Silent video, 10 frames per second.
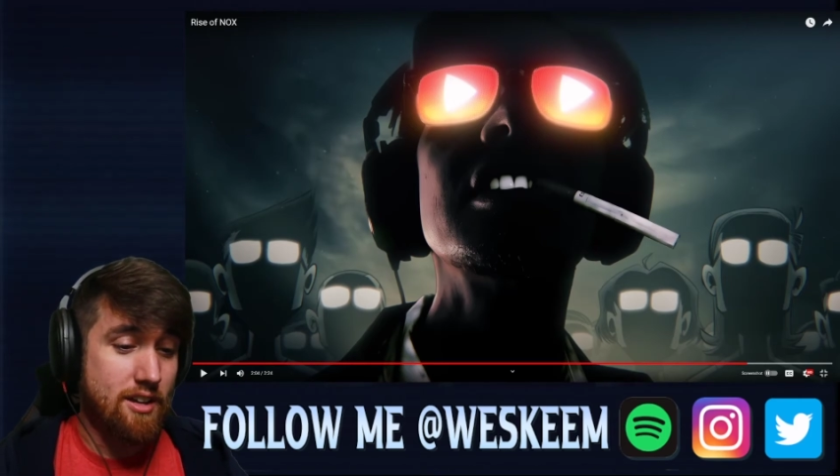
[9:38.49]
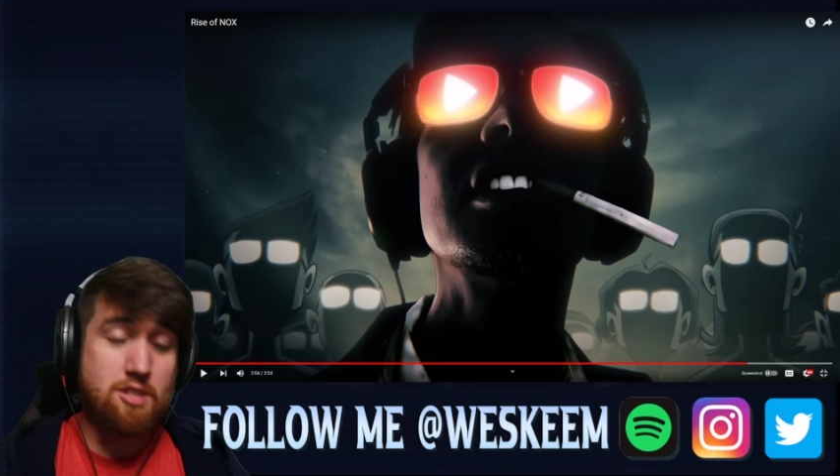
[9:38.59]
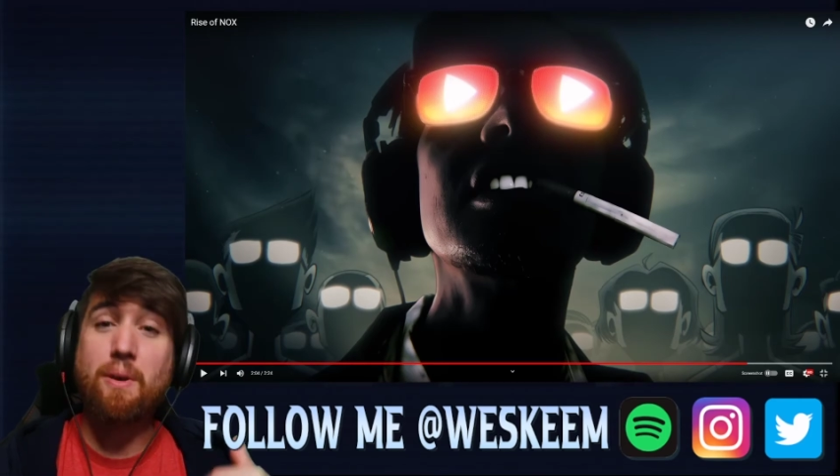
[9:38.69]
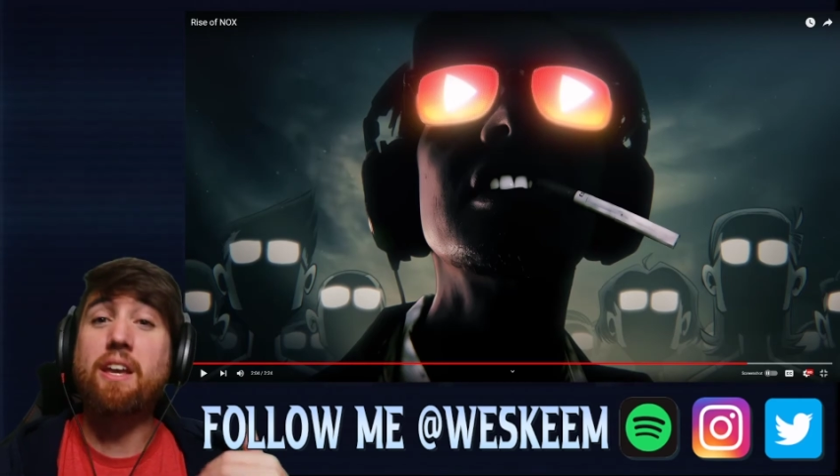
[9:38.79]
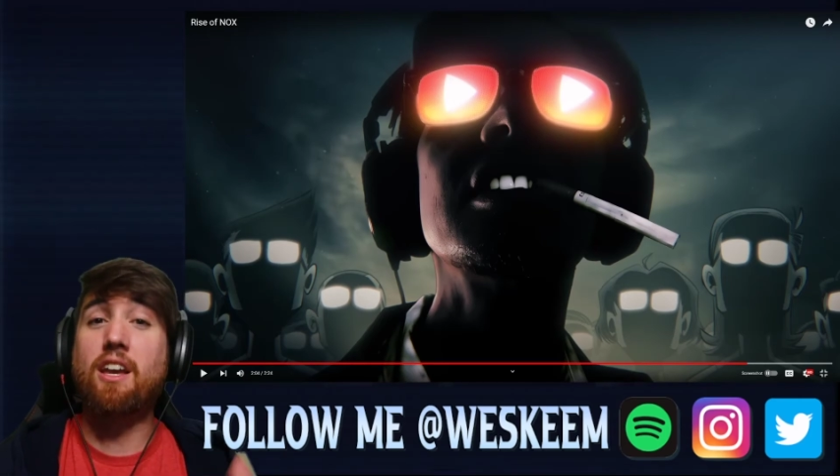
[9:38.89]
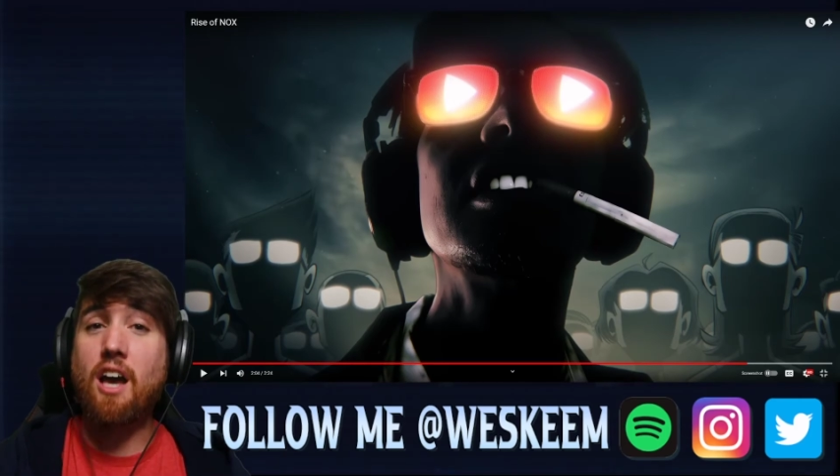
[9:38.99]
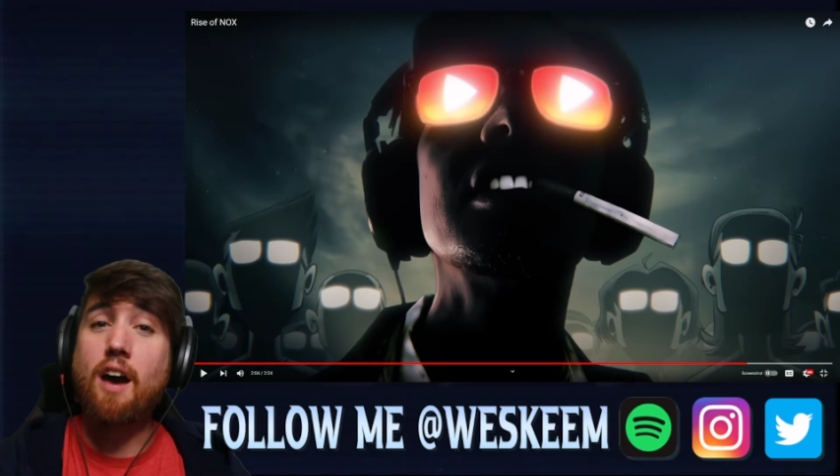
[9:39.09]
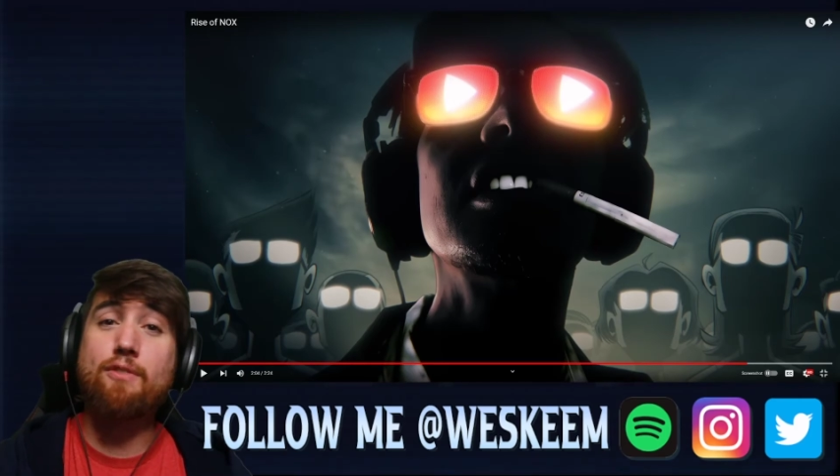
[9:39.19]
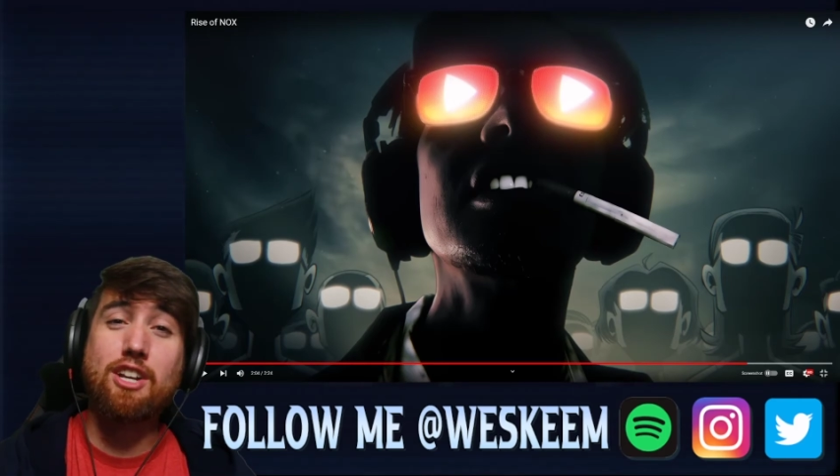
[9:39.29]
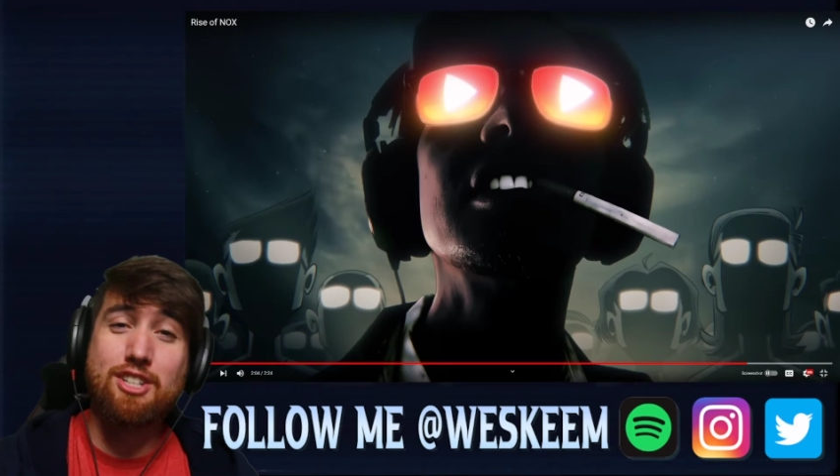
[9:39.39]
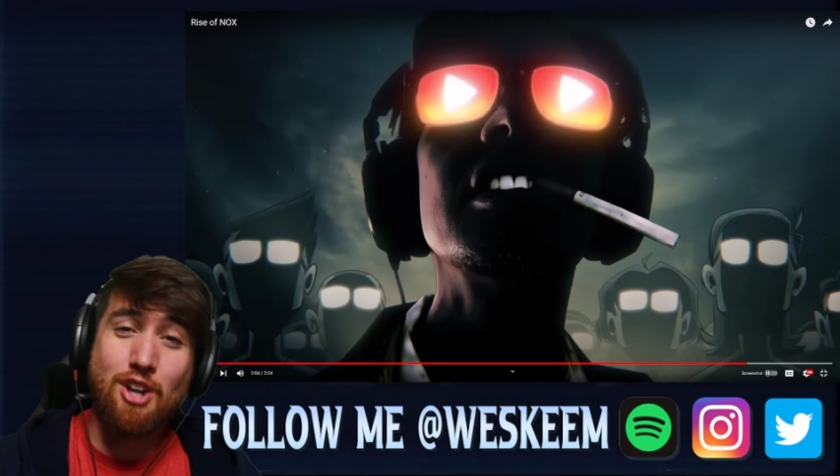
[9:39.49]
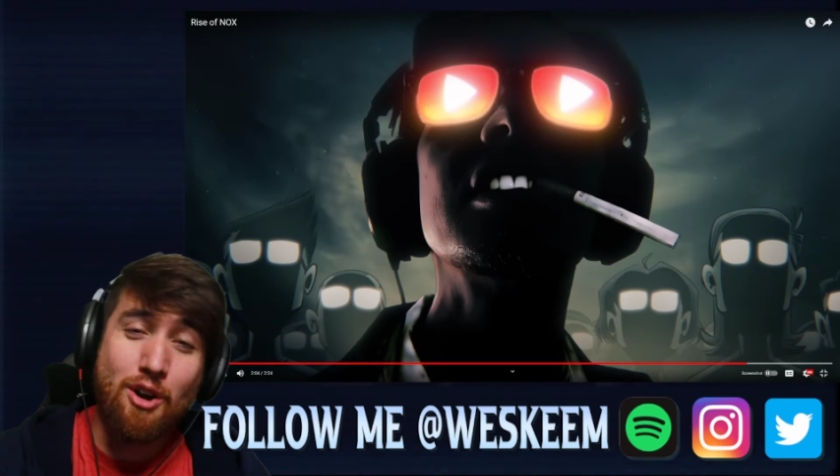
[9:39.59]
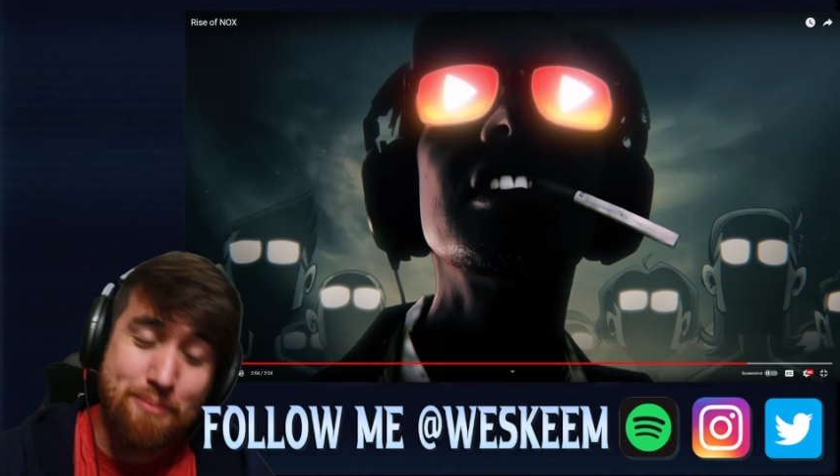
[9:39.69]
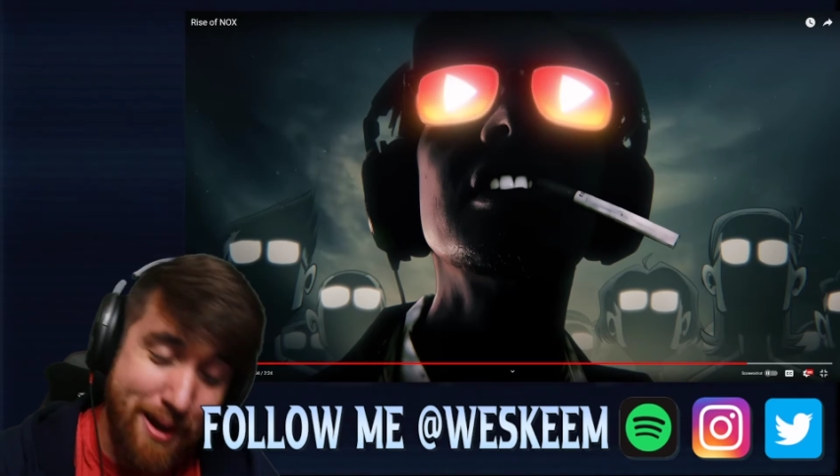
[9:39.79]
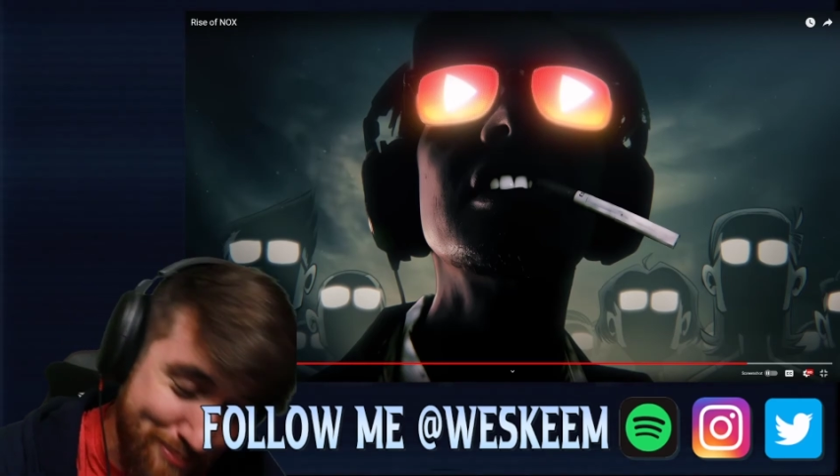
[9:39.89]
Speaking of, you can
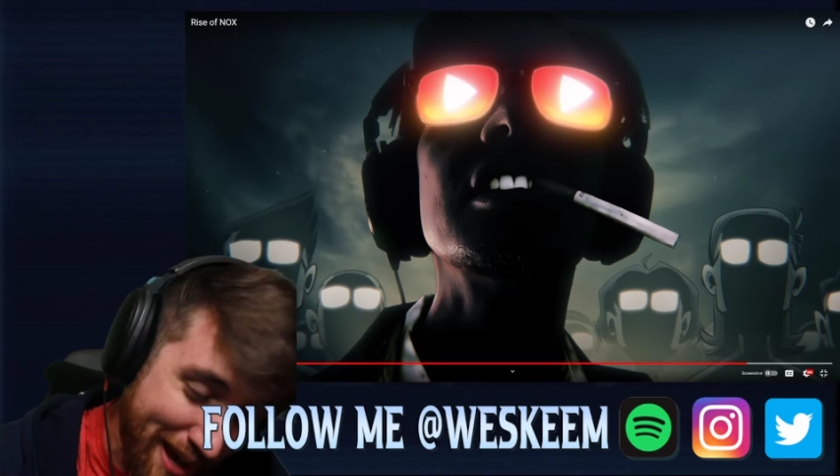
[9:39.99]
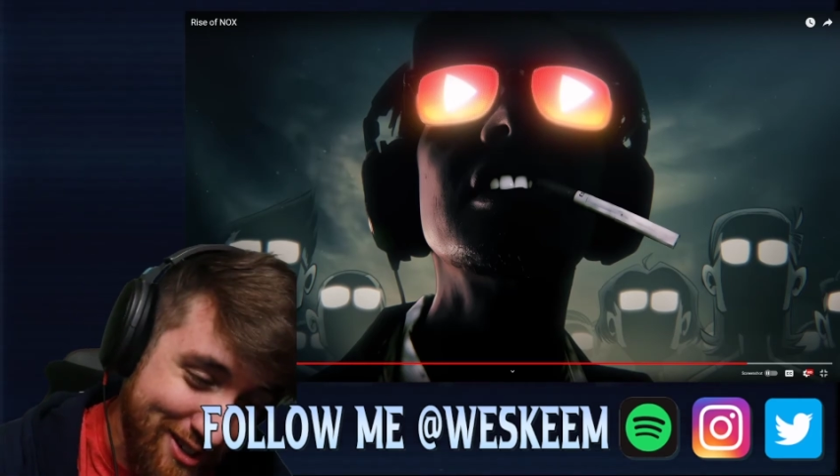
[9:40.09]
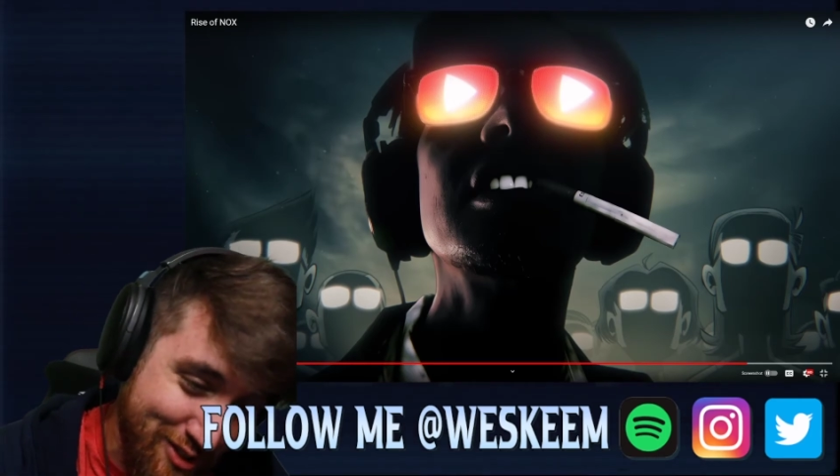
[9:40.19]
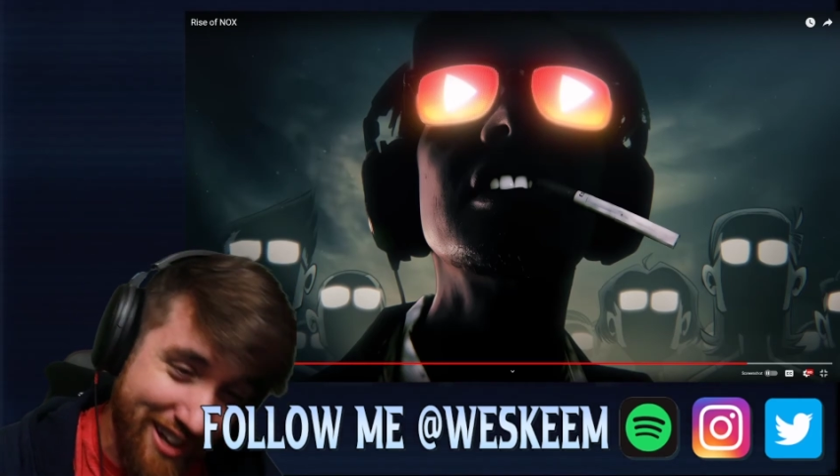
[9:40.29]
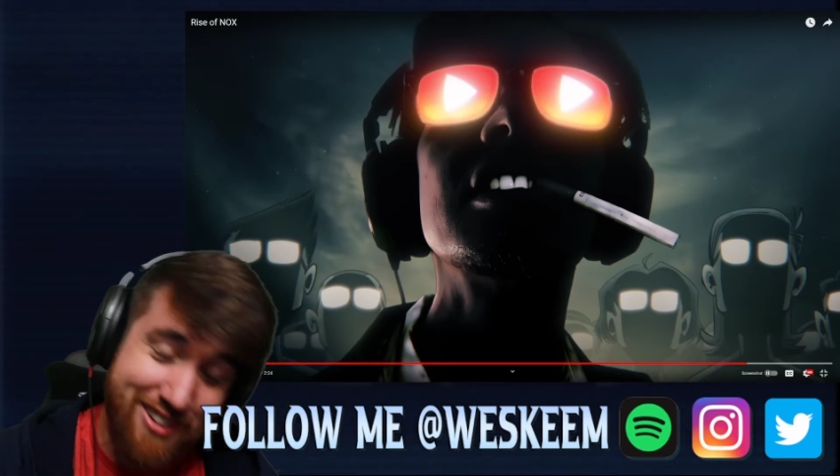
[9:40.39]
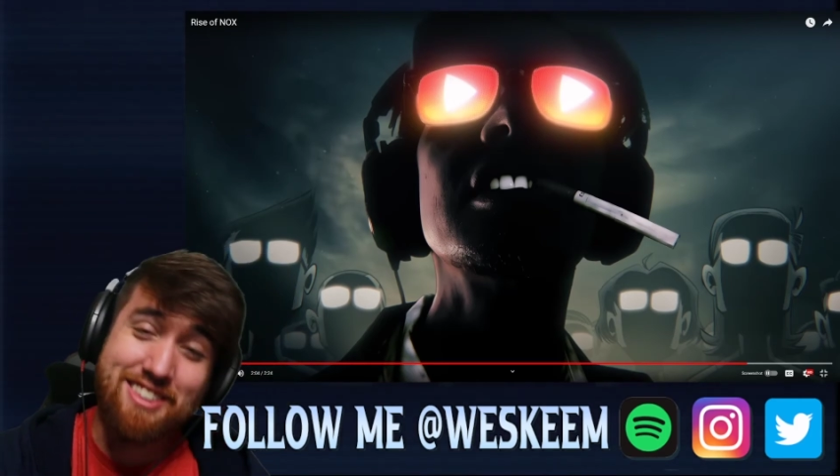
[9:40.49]
join my Patreon